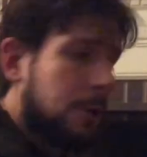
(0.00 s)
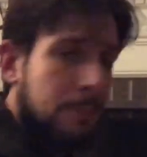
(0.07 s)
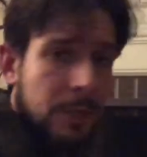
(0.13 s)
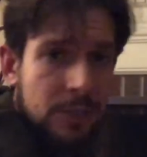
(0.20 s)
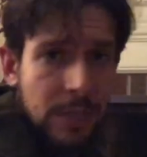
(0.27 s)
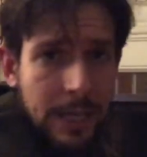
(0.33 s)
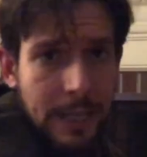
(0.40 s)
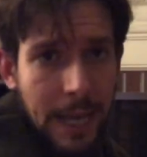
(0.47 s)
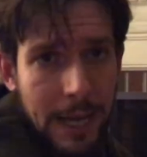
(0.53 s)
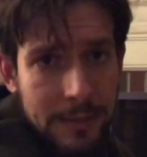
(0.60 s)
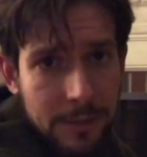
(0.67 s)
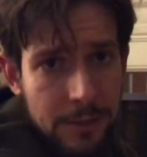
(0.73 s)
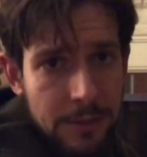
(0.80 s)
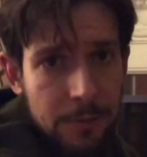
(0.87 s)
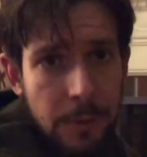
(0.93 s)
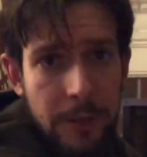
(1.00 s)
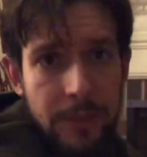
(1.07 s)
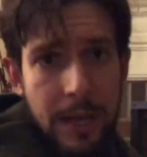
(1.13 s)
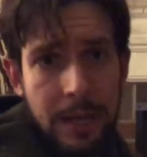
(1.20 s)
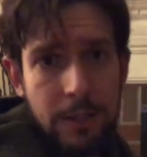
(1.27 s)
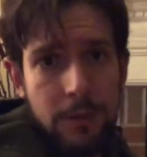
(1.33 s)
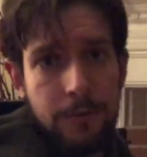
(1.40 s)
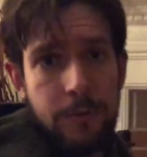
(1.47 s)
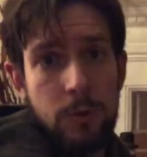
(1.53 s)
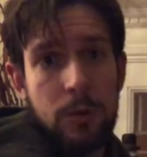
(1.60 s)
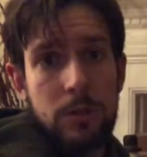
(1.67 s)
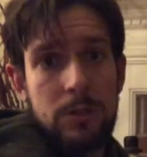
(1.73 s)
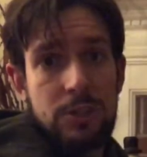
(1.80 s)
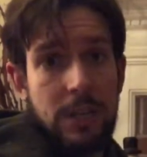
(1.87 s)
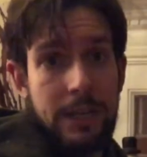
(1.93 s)
much it, guys. I just wanna thank you
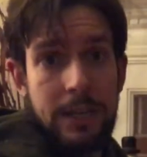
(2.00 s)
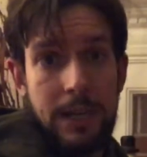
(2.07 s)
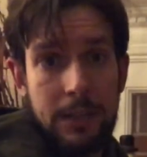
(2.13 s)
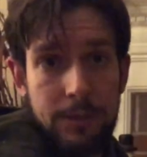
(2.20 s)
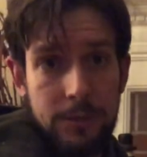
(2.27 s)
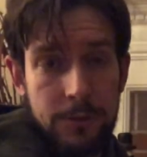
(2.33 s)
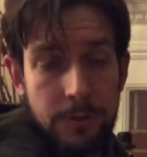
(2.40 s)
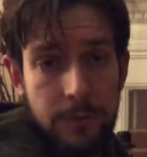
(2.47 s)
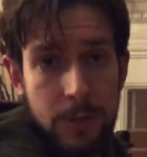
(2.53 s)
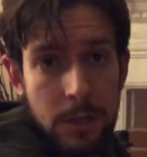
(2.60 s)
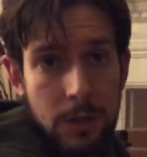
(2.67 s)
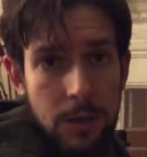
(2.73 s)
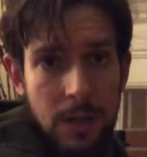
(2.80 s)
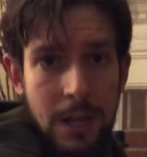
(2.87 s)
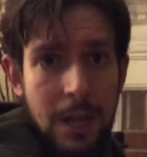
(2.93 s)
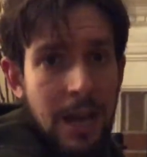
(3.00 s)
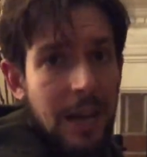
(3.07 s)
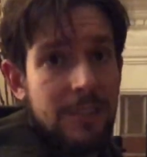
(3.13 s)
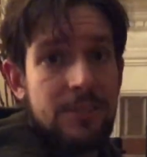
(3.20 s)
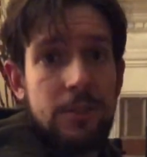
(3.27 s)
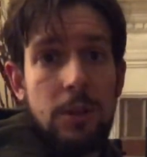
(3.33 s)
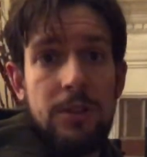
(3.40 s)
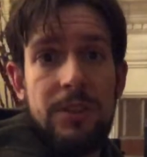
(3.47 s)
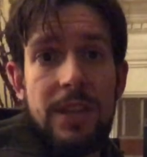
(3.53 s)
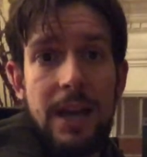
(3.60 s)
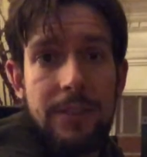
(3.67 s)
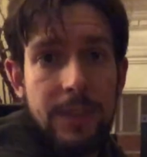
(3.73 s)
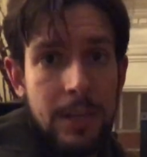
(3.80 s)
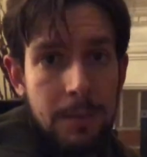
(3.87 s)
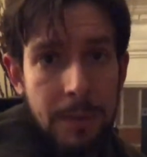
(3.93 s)
for checking out this review. I saw
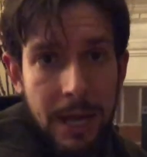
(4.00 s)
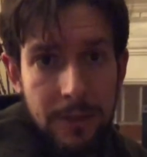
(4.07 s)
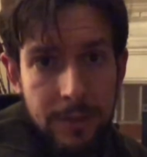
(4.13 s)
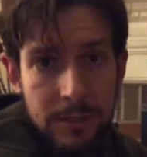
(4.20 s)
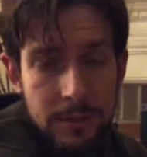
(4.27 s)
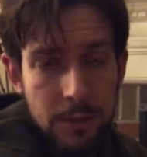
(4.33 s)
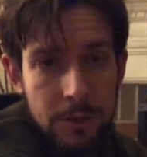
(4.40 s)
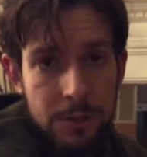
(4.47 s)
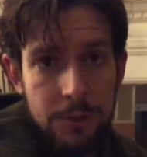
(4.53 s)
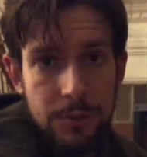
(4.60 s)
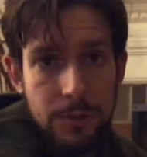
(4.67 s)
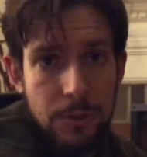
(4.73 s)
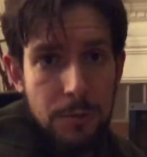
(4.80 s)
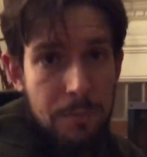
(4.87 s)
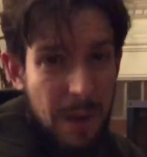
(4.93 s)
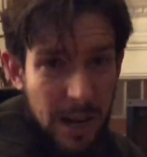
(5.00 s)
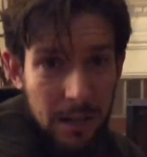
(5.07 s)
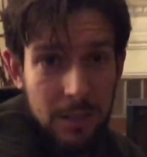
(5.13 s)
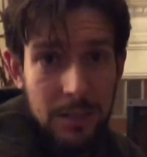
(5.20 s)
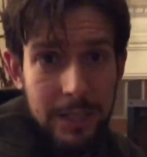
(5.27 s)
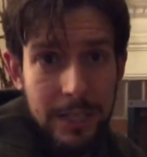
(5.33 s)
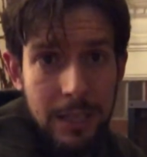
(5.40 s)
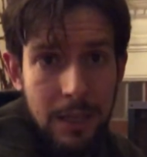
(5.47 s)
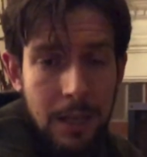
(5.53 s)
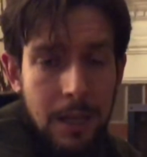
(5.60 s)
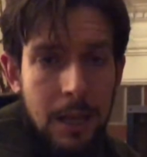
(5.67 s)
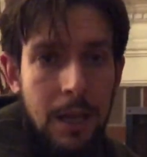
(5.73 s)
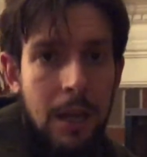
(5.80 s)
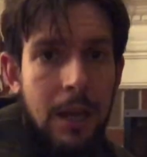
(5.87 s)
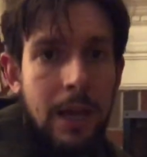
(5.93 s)
nothing about this on YouTube, barely.
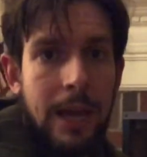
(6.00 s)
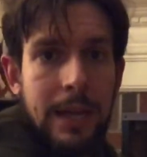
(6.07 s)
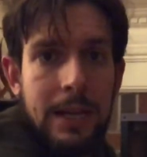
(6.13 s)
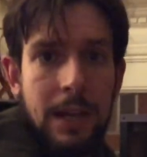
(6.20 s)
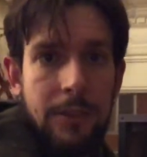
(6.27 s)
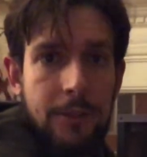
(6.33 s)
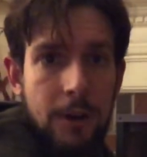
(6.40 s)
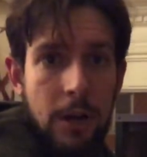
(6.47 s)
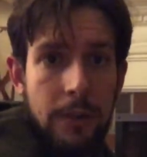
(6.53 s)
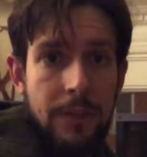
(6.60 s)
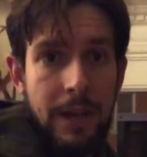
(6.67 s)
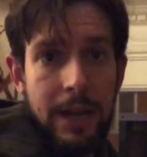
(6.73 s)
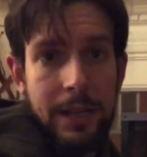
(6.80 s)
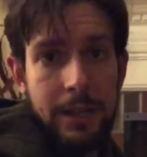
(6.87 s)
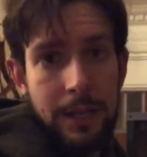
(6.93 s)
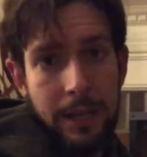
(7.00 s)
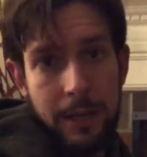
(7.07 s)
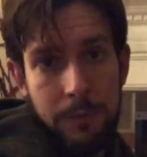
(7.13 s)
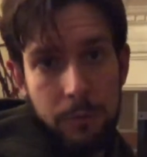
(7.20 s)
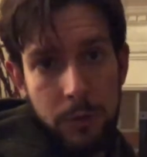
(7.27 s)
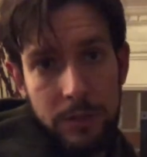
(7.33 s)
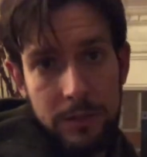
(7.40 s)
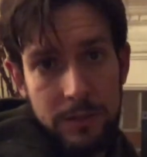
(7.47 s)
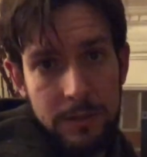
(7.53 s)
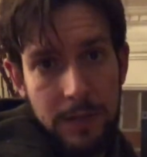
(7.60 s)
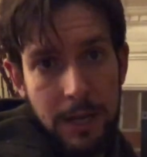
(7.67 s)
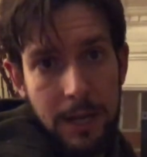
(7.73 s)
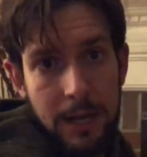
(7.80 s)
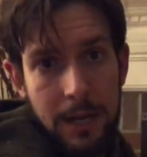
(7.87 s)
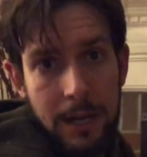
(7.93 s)
And I thought that
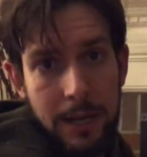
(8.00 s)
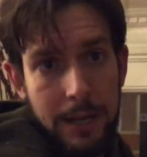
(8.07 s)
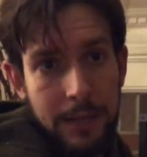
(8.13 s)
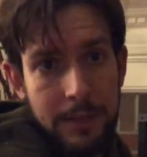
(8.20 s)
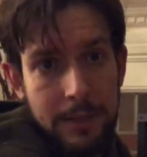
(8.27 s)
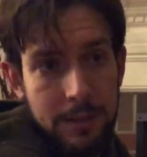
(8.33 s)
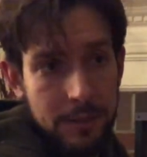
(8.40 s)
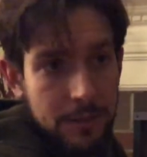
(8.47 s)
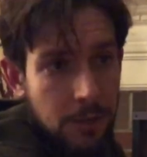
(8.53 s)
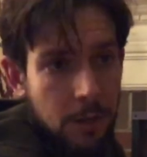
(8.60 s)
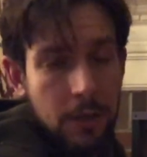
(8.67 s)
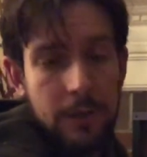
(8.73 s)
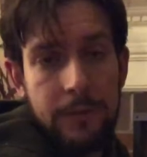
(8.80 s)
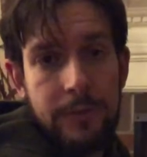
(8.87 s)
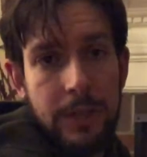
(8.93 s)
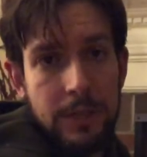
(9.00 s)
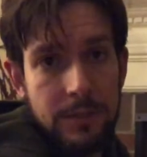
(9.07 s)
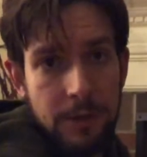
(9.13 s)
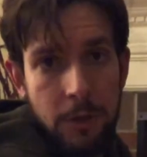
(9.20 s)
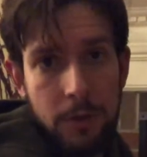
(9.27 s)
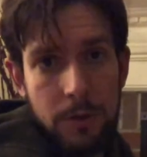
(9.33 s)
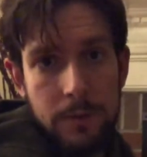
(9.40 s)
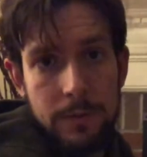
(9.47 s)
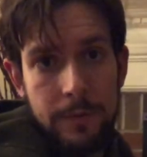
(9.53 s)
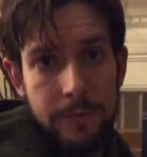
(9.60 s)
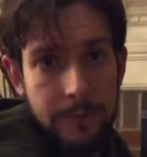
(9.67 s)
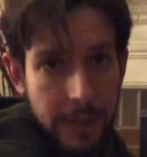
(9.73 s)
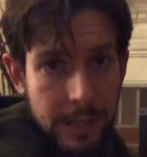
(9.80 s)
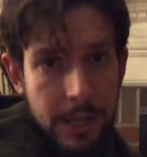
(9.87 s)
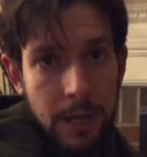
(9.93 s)
it deserved its own
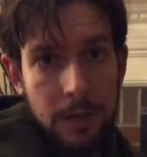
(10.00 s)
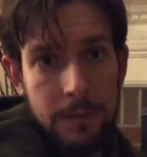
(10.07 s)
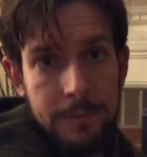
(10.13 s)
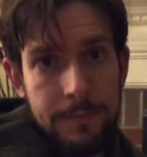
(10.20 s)
video.